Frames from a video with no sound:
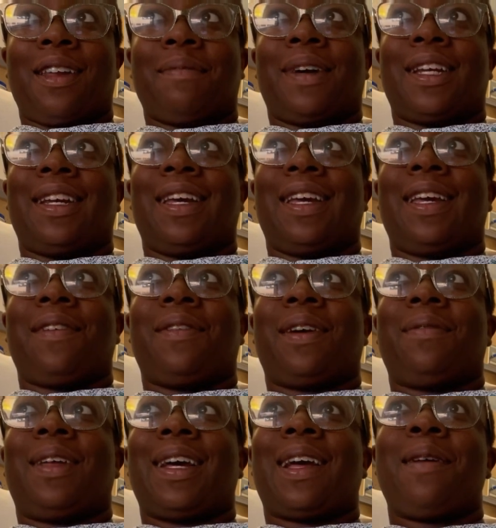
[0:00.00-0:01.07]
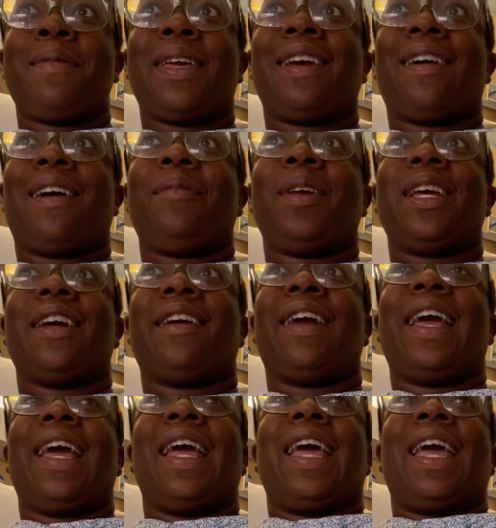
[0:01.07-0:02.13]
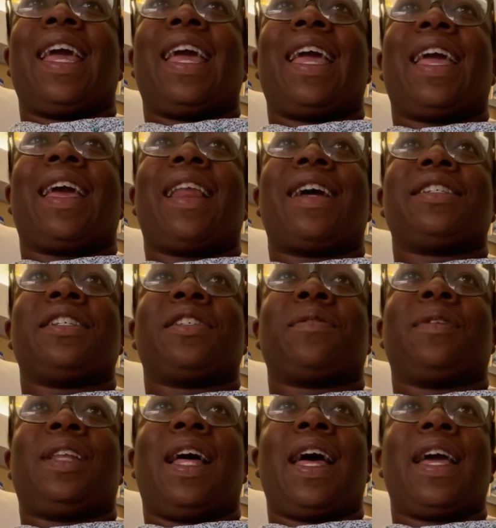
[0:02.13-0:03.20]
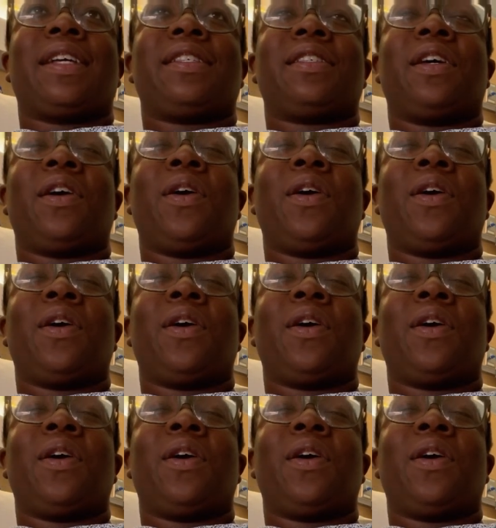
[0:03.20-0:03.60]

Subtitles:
my name, and I'm like, I'm here, and I just relaxed,